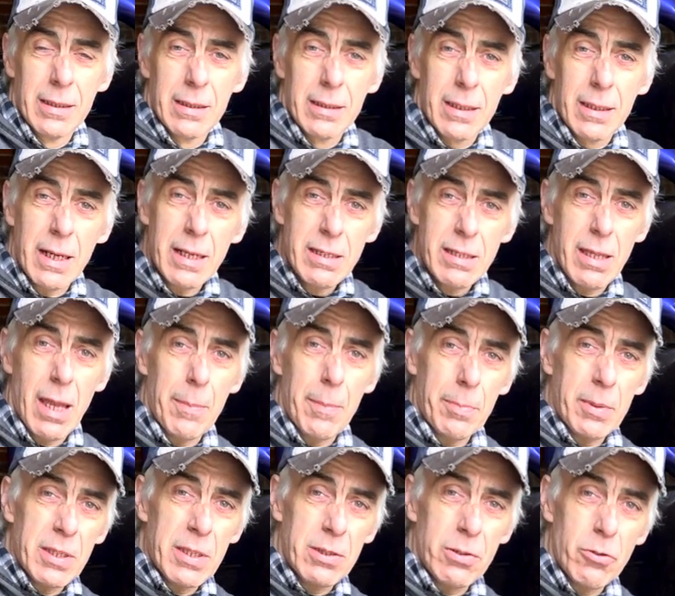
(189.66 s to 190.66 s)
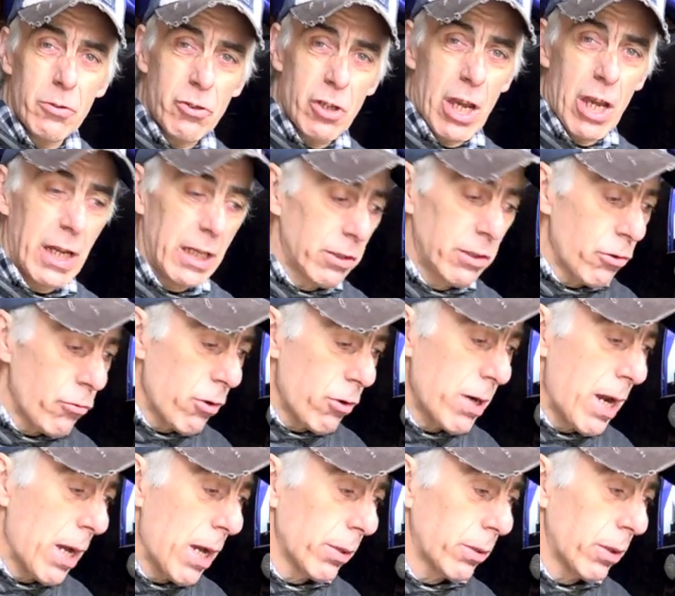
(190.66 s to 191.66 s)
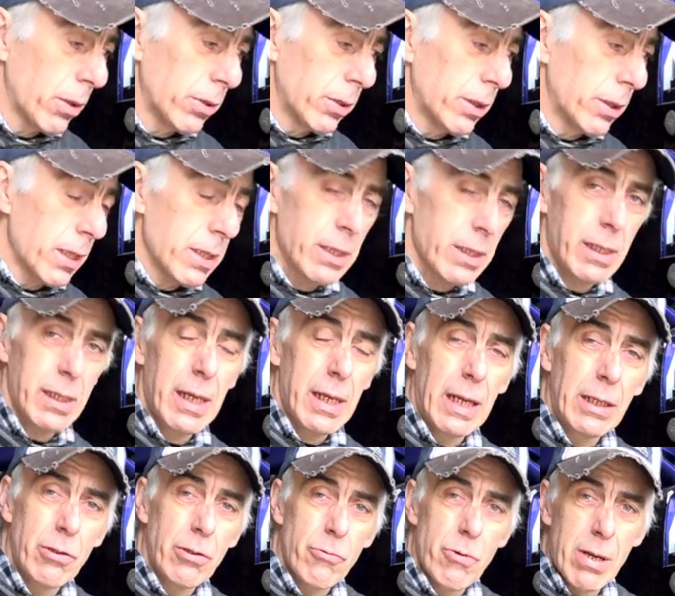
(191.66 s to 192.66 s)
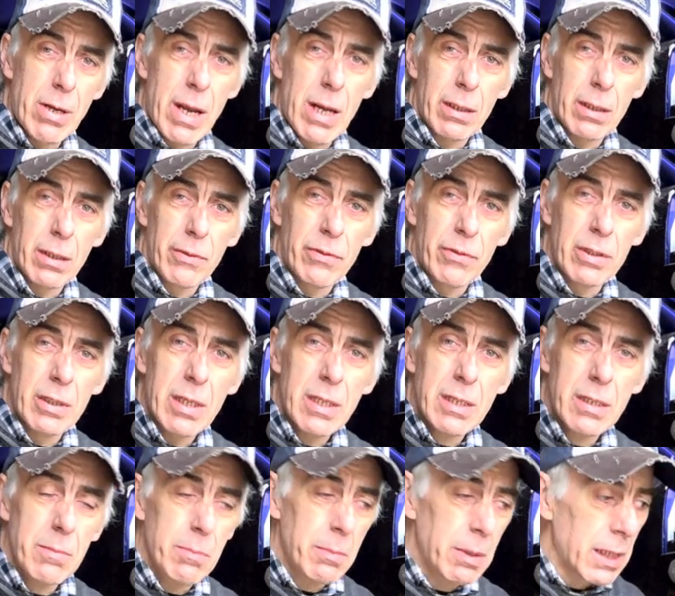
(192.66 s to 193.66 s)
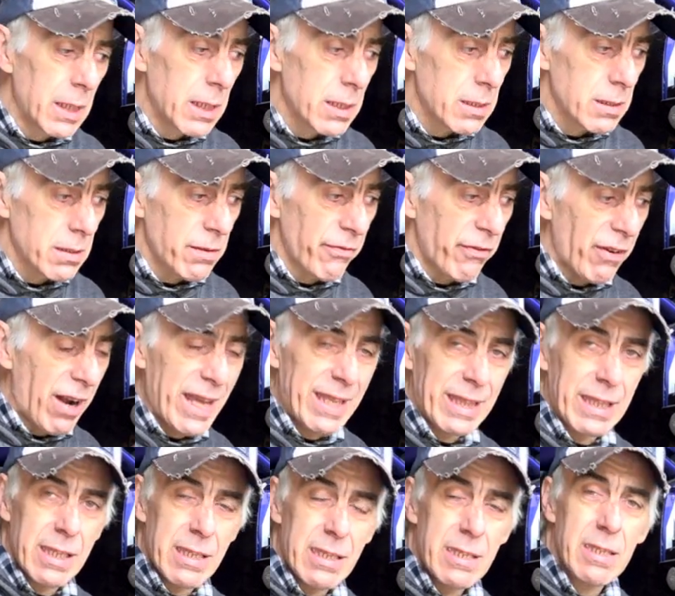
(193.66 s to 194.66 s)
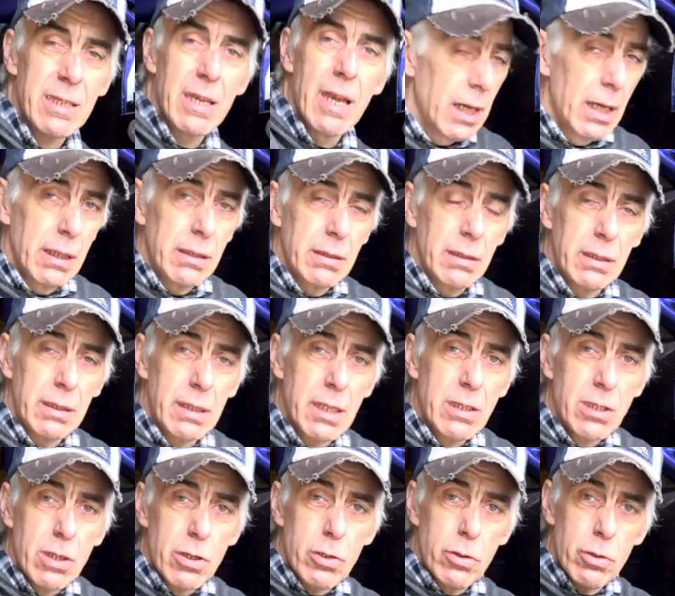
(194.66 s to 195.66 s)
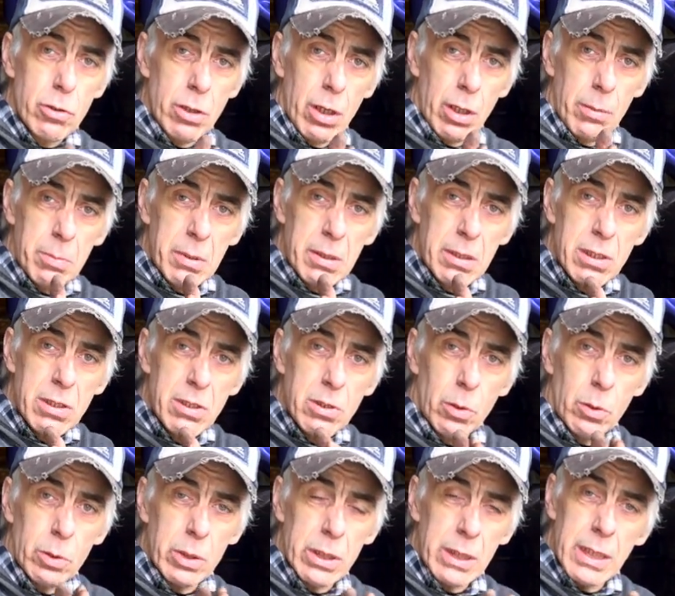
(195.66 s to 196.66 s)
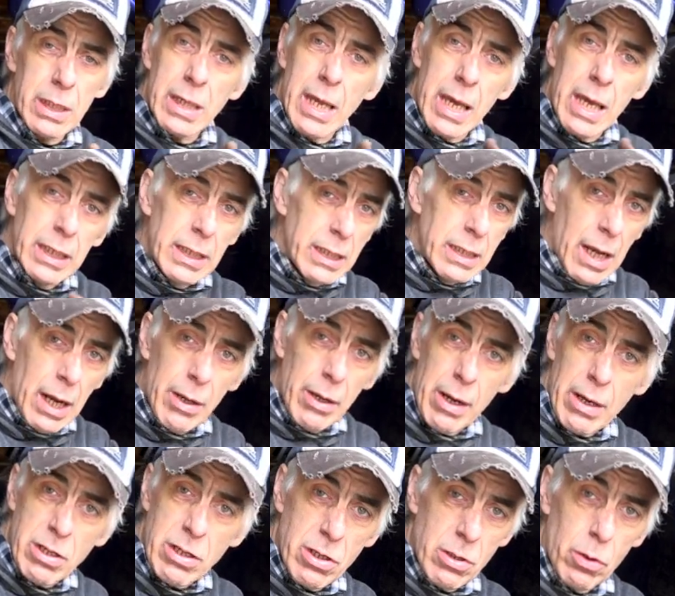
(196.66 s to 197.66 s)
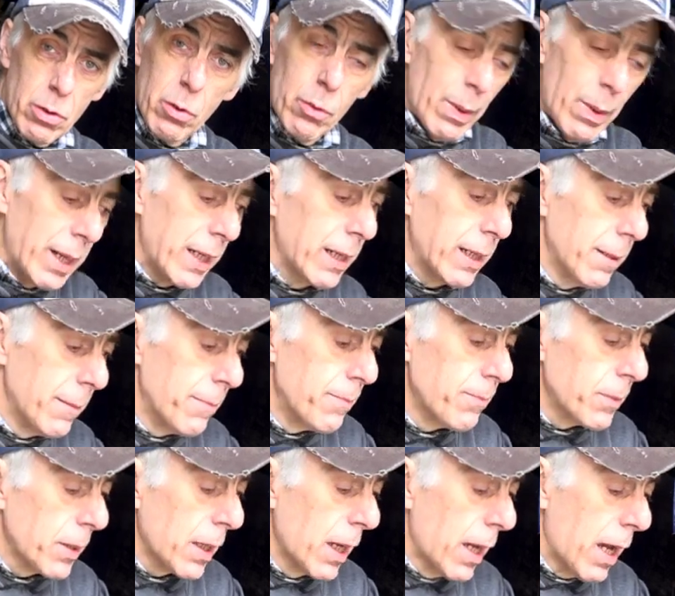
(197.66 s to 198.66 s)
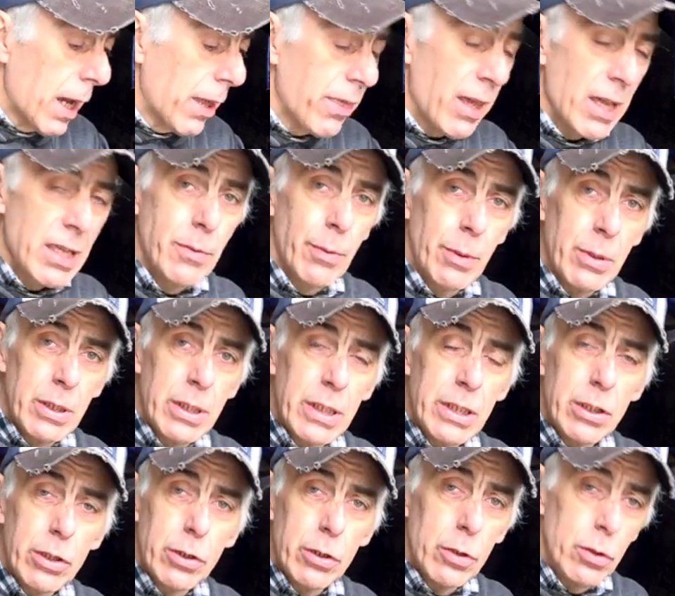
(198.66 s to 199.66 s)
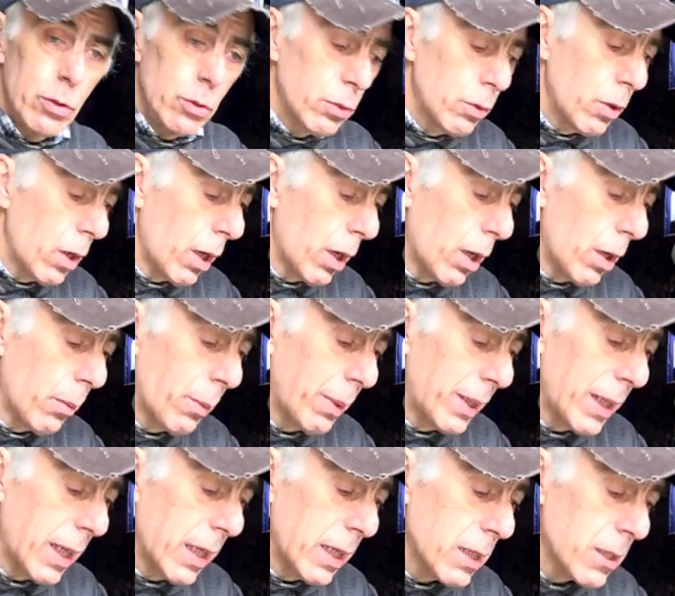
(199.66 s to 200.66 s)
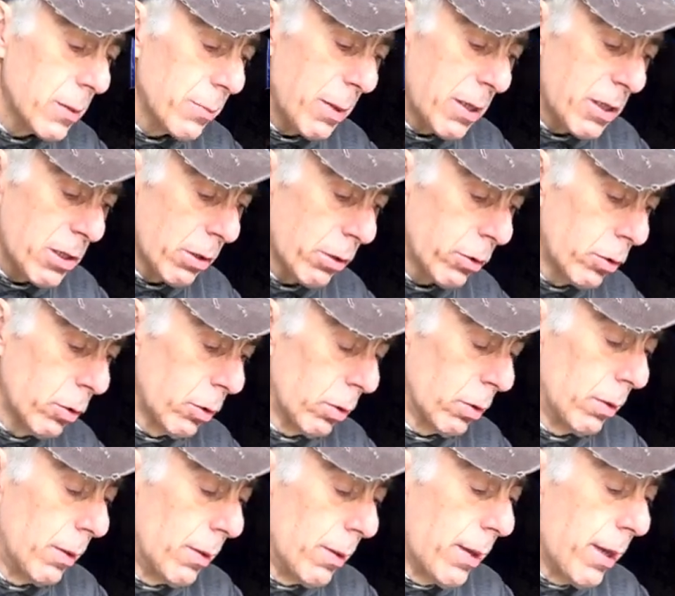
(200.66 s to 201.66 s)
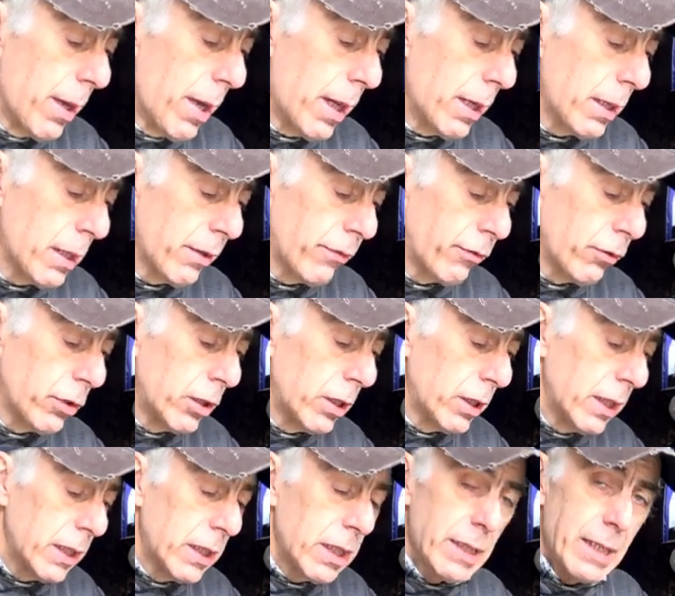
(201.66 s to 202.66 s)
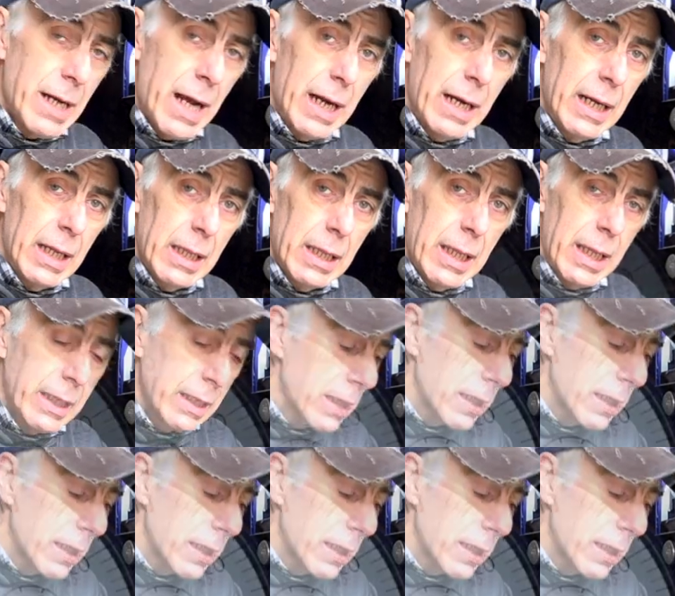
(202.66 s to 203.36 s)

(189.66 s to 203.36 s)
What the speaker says: The next step is to check the runout on the disc. And the runout of the disc means the flatness. The disc should not be distorted in any direction or way. And that's what you need to do with a special tool. And therefore you need a dial like